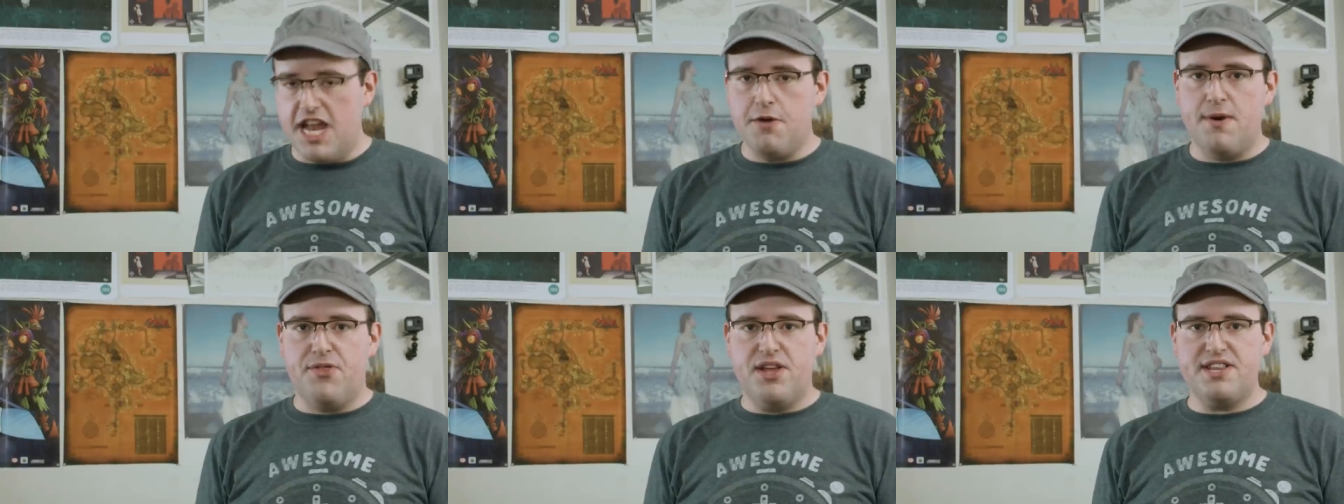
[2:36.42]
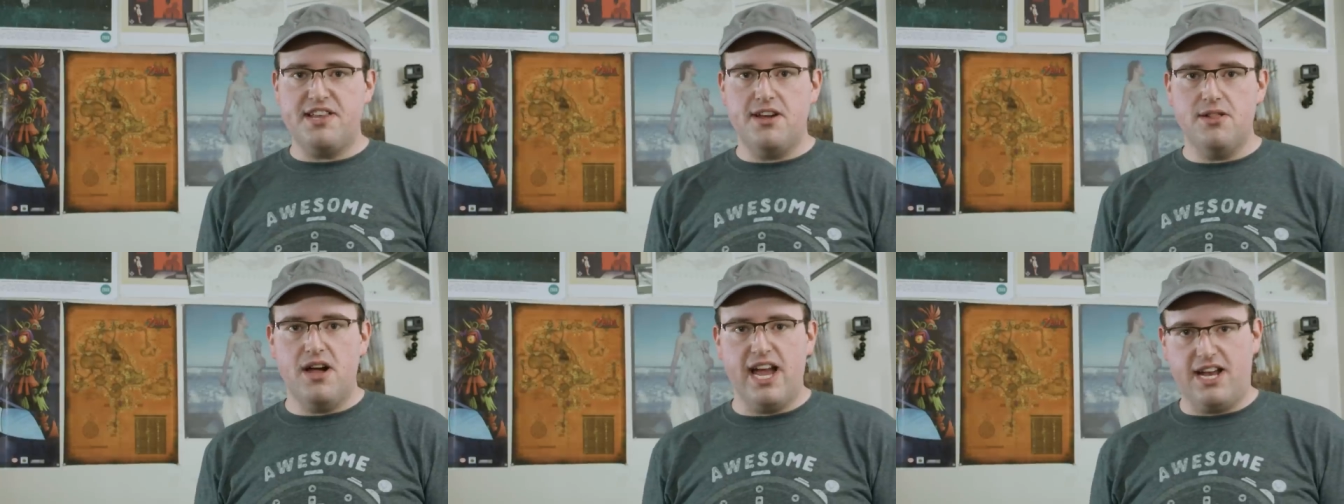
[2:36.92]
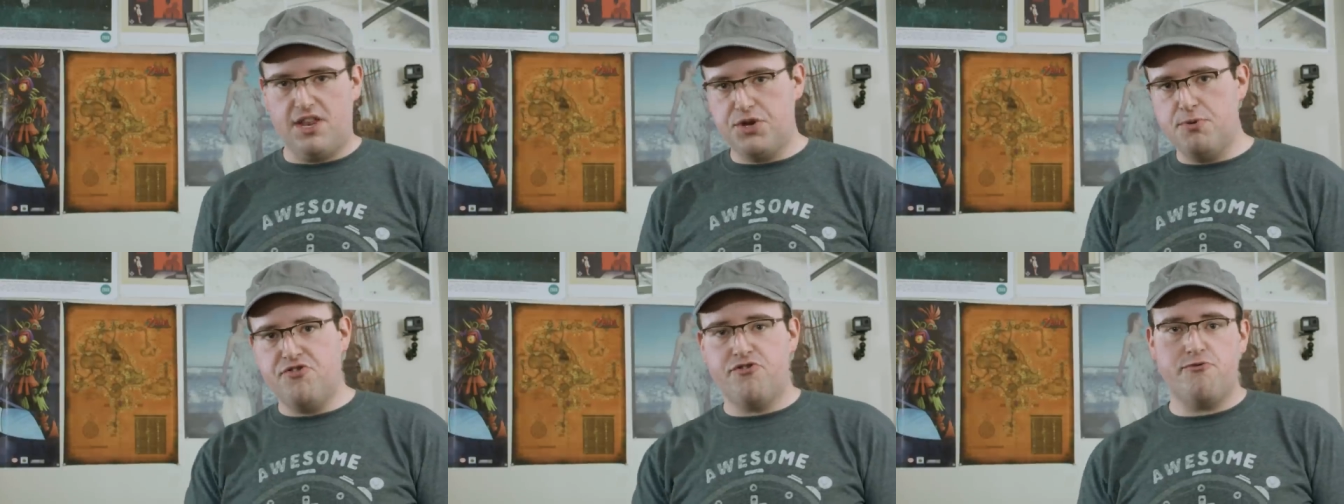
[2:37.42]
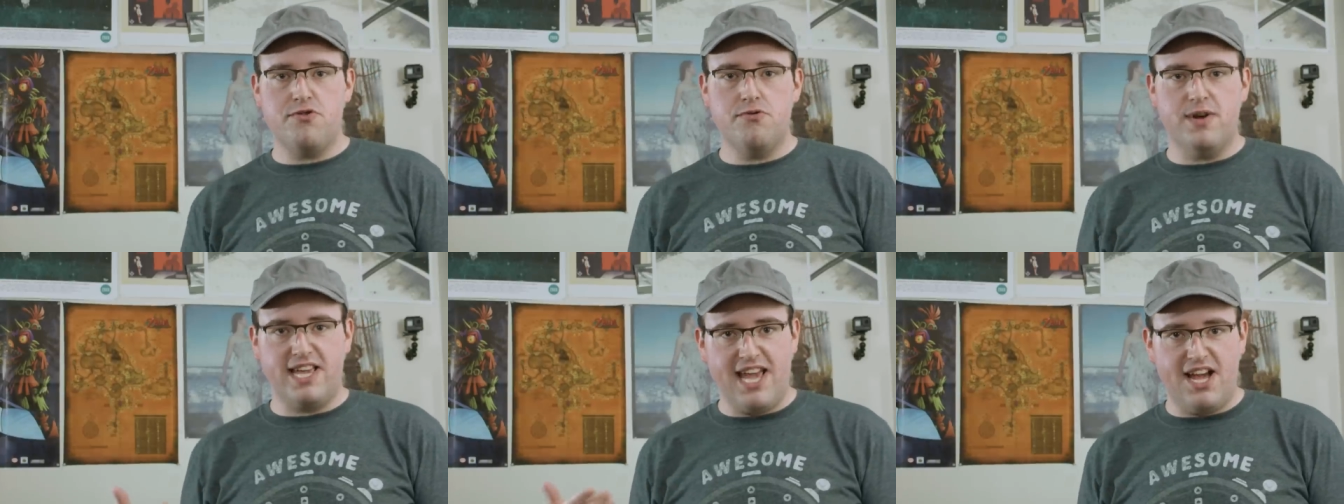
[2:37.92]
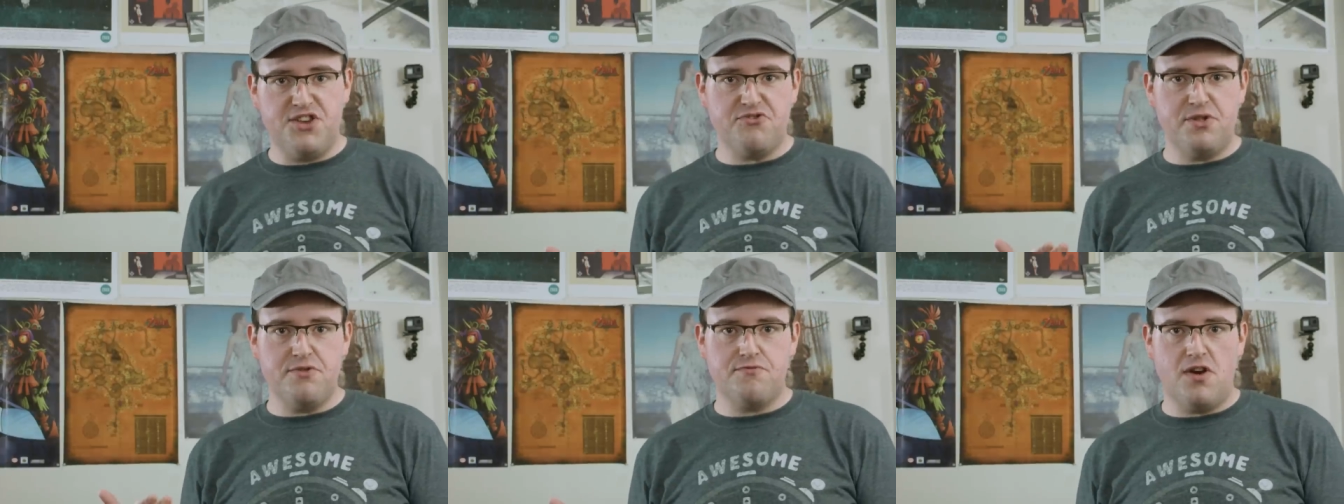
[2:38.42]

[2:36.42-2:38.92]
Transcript: Anyway, things I liked. The switcheroo at Casterly